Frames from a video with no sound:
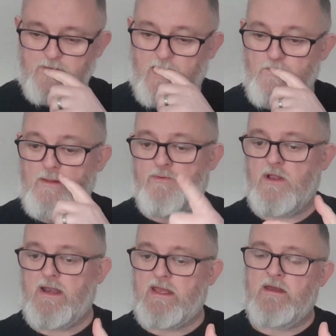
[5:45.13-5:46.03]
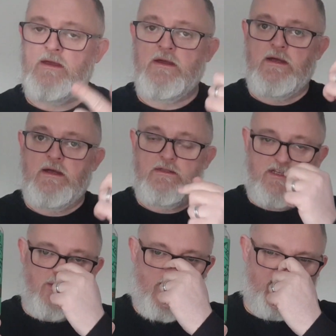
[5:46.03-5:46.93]
I will put a link to
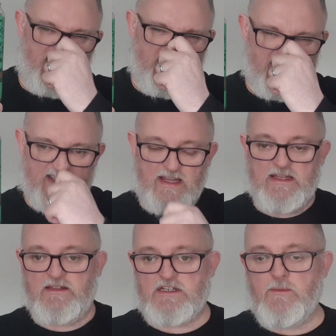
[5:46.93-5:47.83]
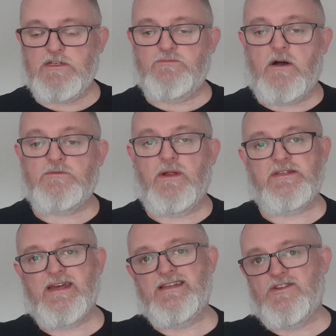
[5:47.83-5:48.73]
the website in the descriptions box, but as
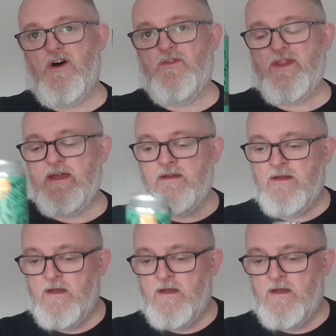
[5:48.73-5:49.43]
I say, it's not on there.